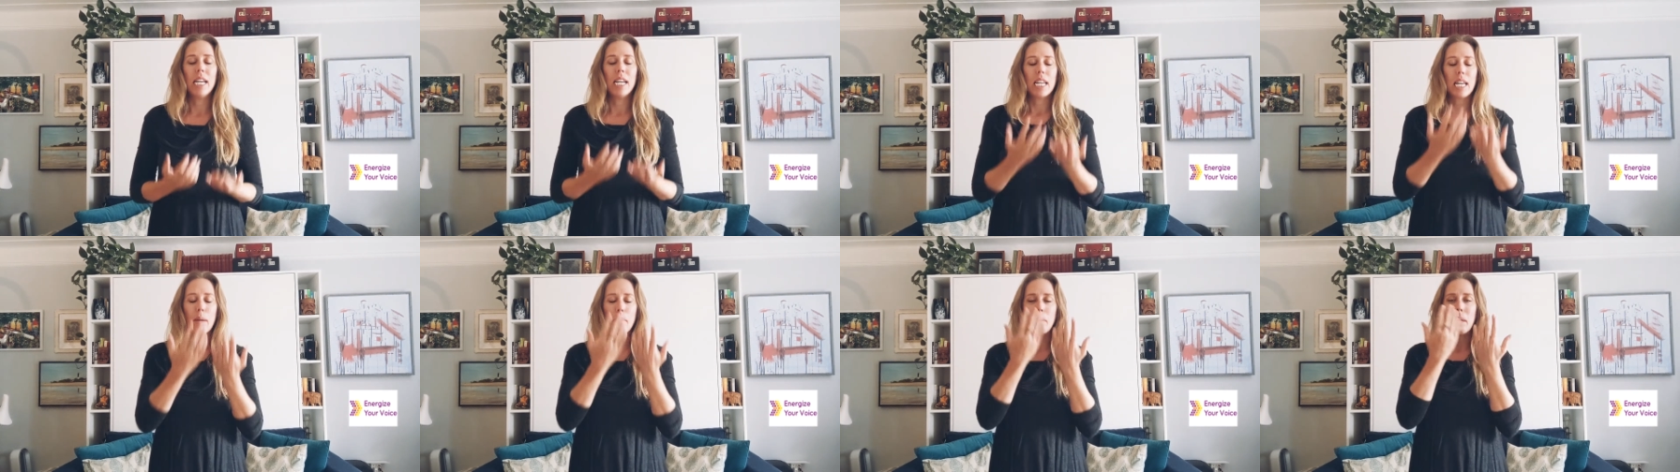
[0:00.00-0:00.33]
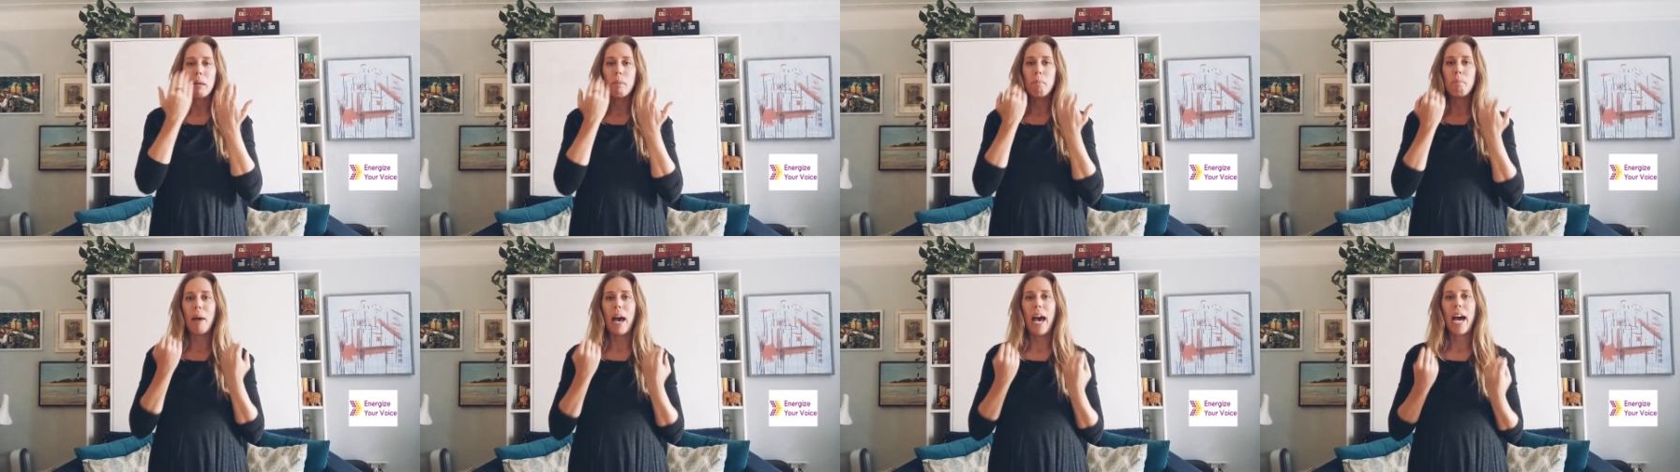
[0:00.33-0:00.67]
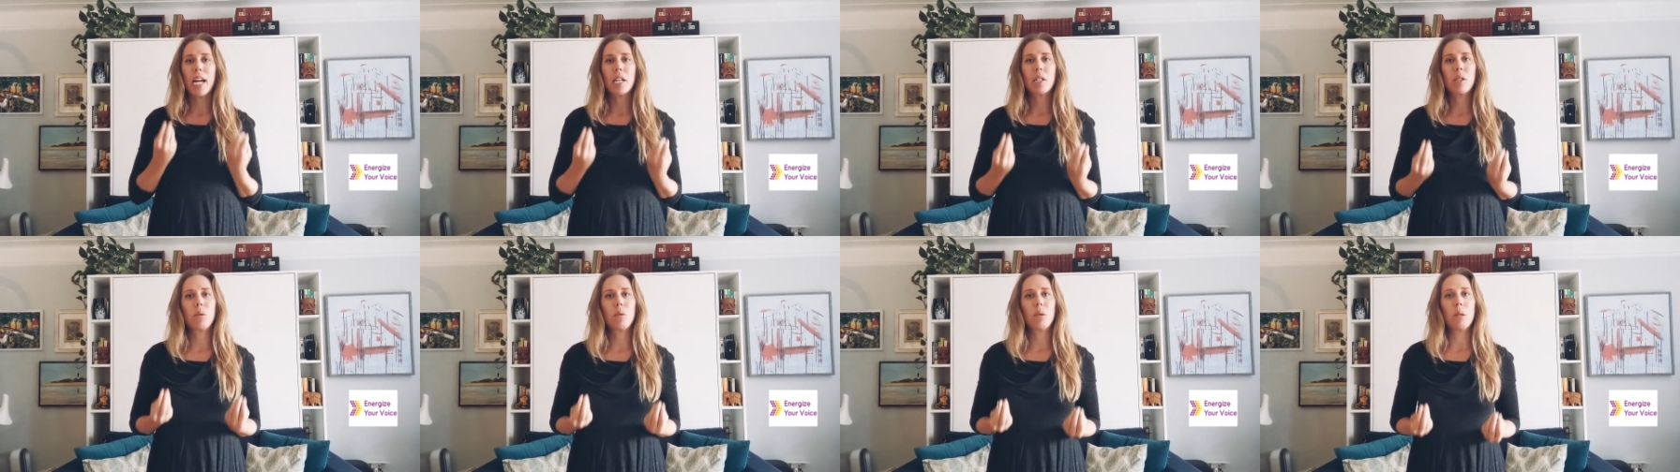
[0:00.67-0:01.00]
coming
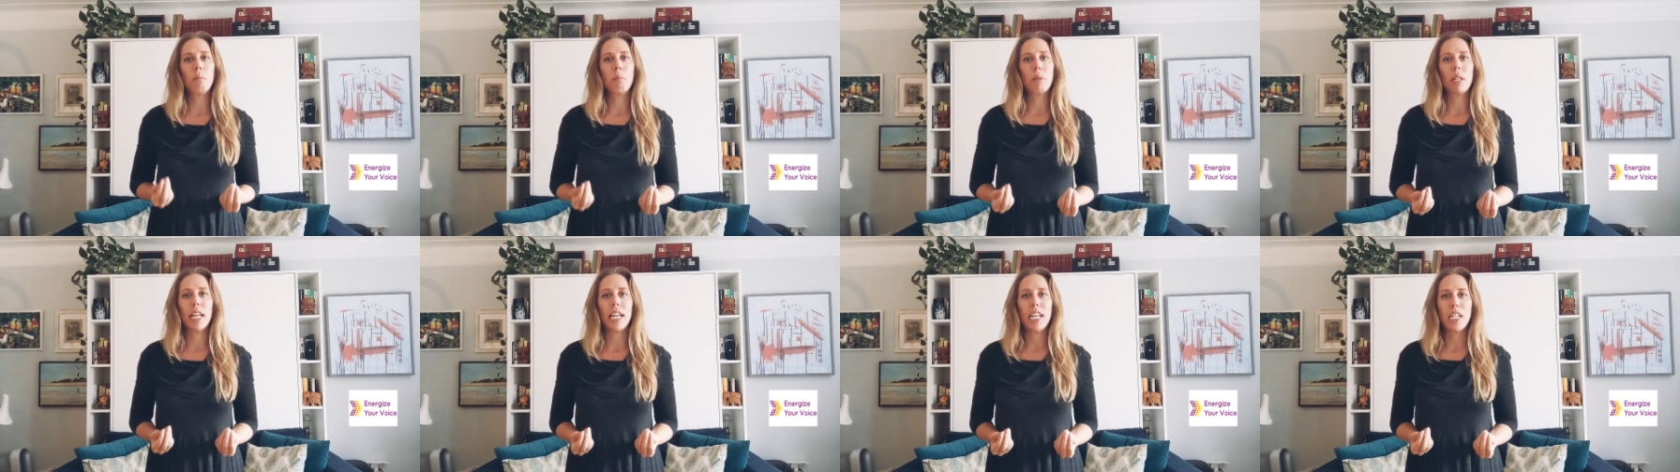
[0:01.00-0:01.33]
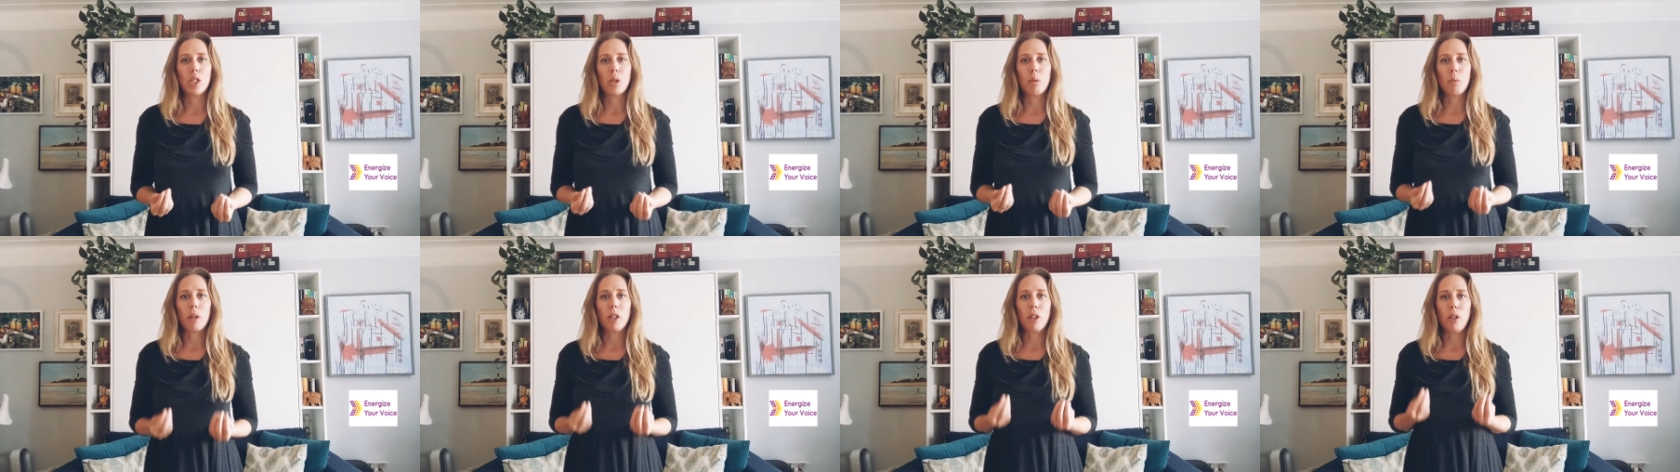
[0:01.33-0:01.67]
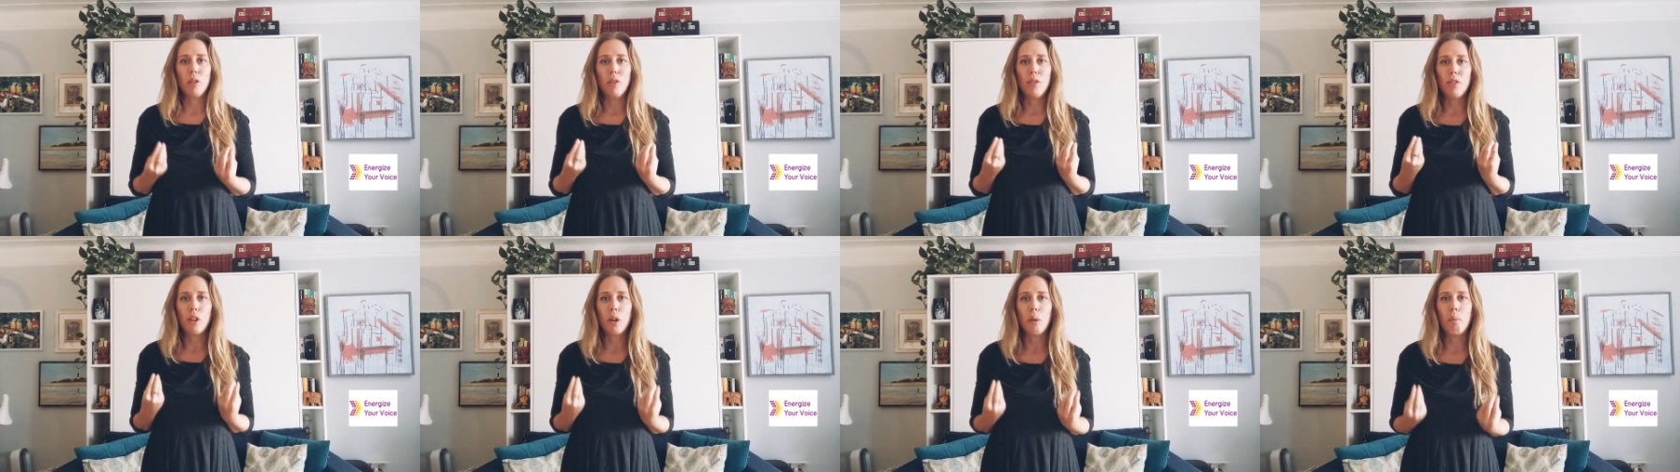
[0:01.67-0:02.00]
back to a place where
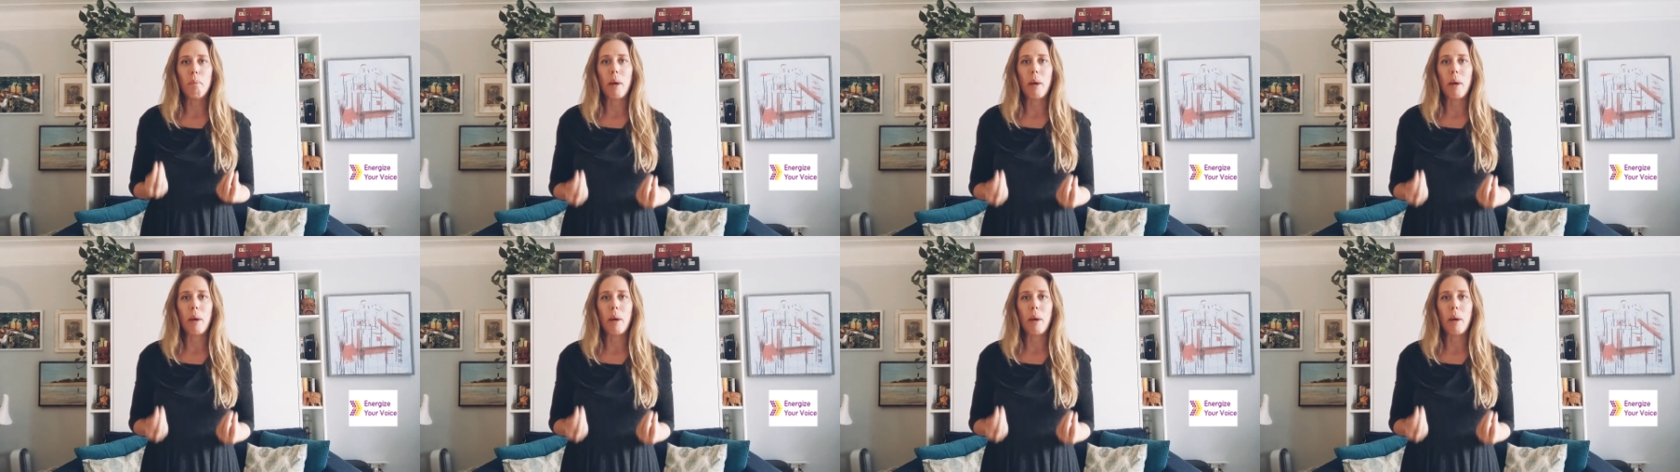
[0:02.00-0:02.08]
you feel